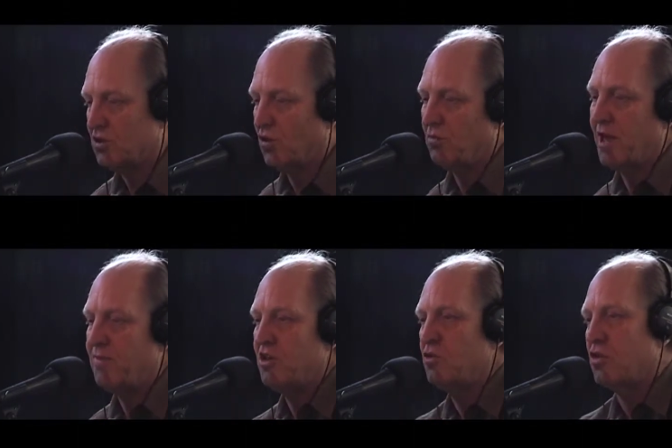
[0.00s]
So
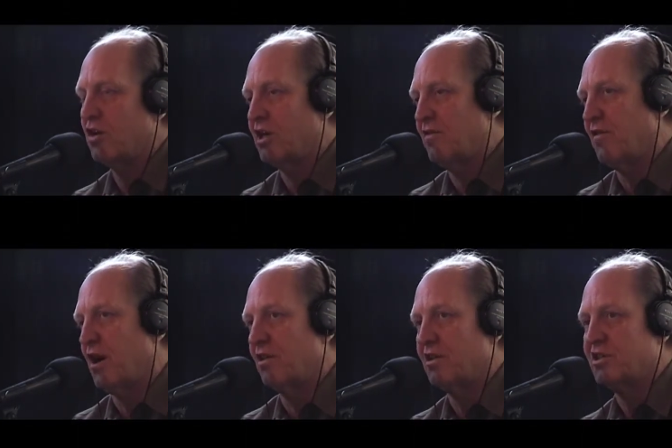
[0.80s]
maybe you could give
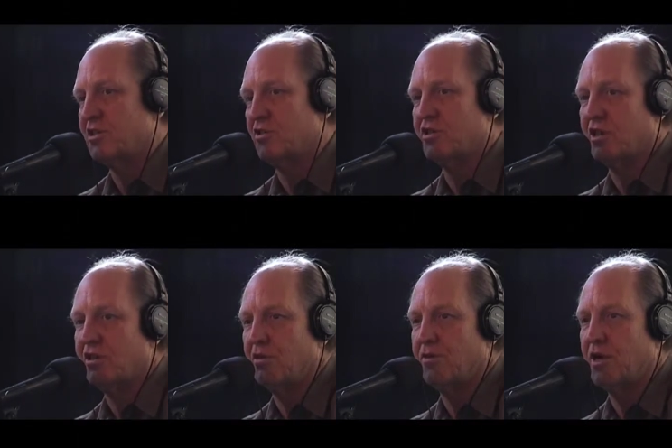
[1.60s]
our listeners a
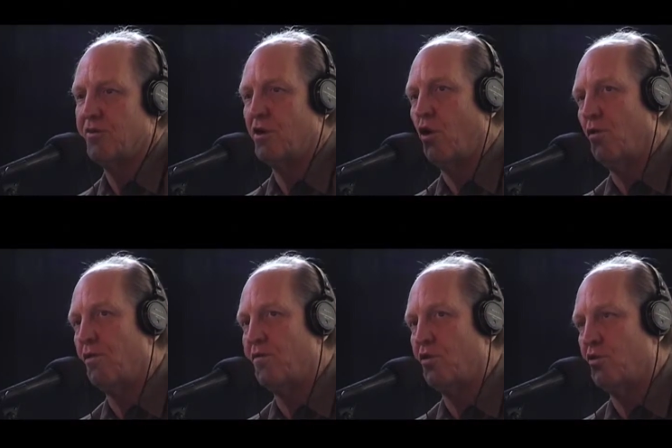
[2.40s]
little bit of an
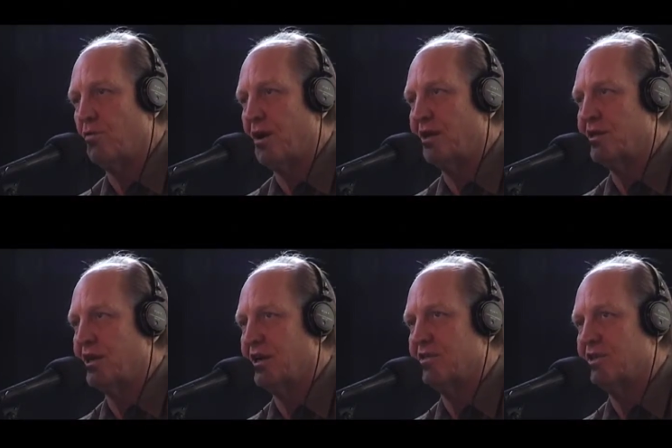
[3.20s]
overview about
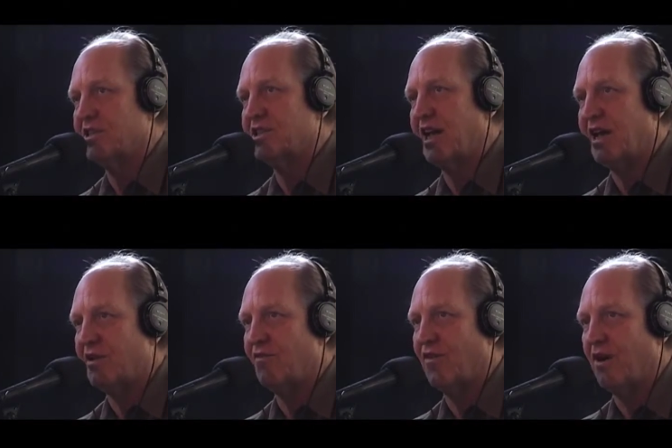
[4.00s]
the
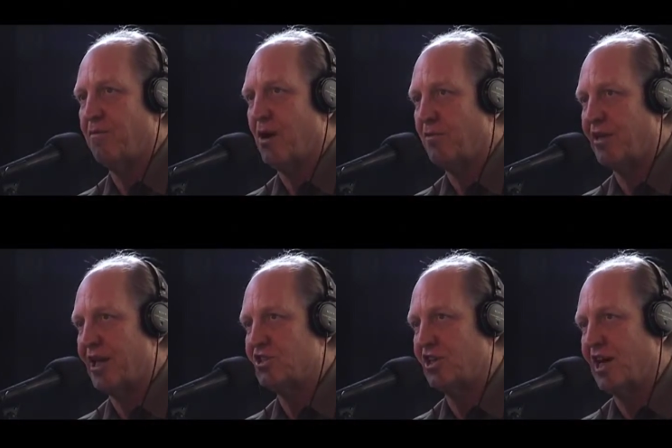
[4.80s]
state of
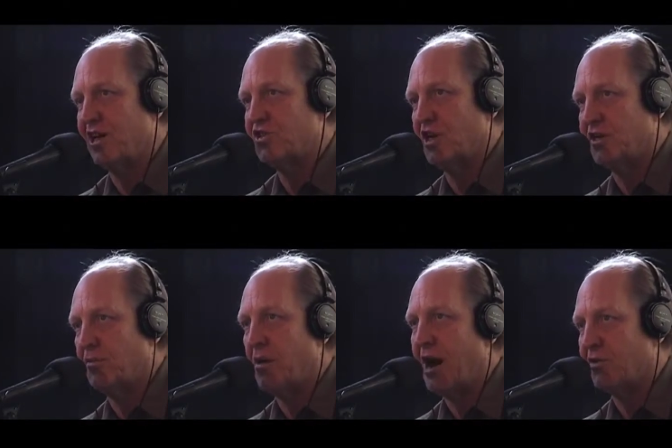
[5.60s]
public education and
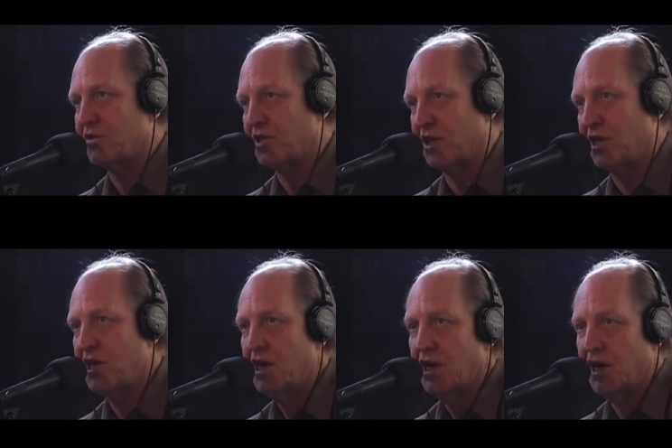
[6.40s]
democracy
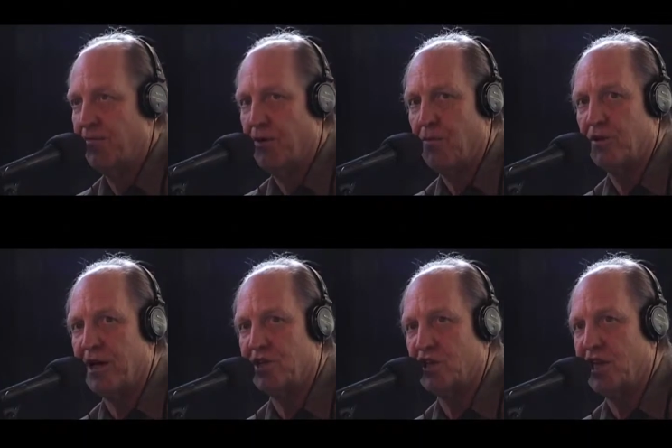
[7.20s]
in
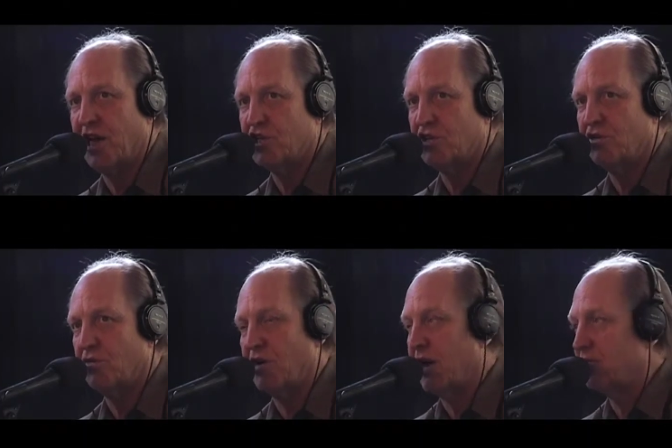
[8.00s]
public education
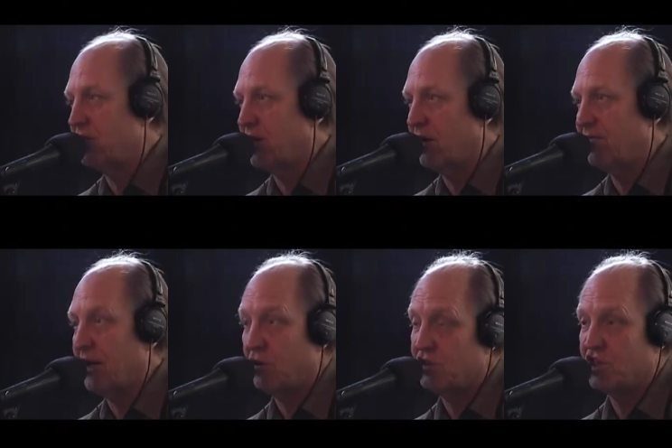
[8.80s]
around
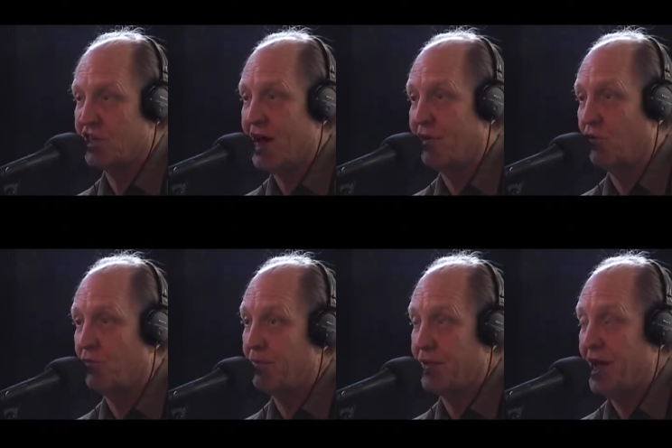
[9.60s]
not only
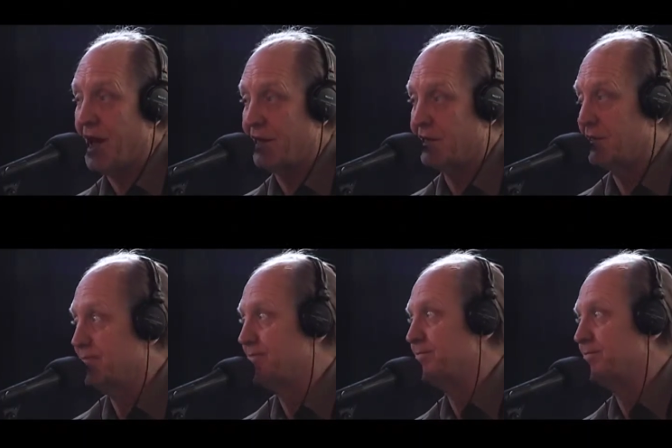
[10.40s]
Chicago but beyond.